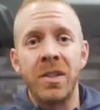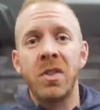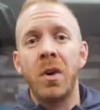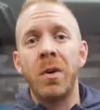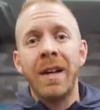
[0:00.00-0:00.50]

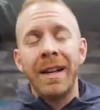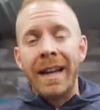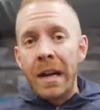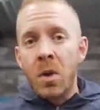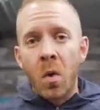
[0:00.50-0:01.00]
So
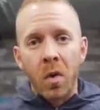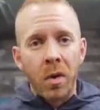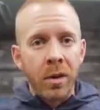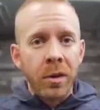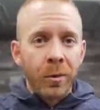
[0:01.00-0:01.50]
in
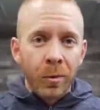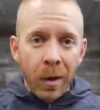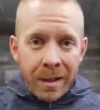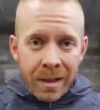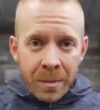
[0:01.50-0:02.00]
order,
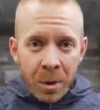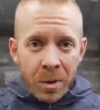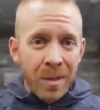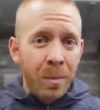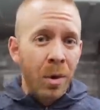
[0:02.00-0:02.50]
run is the
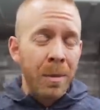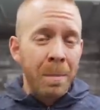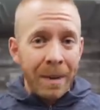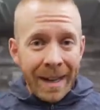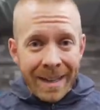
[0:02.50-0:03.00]
most
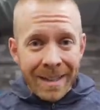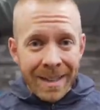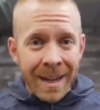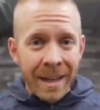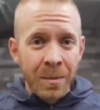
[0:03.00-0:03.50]
important, bike is
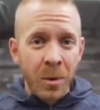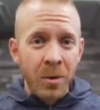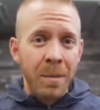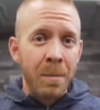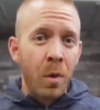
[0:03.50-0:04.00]
the next
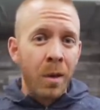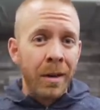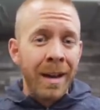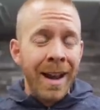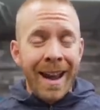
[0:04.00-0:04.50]
most
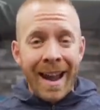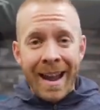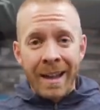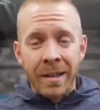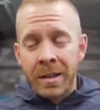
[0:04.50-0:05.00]
important,
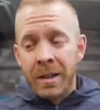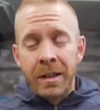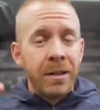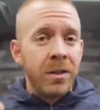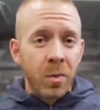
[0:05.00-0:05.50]
and
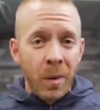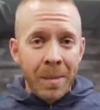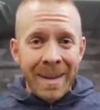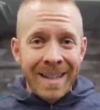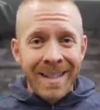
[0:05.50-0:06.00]

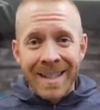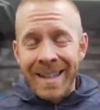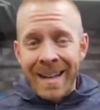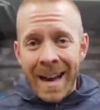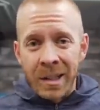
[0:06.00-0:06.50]
swim is the
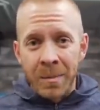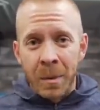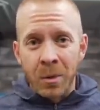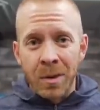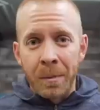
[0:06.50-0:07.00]
next
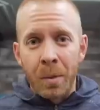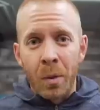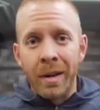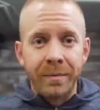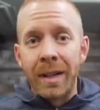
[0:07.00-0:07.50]
most important.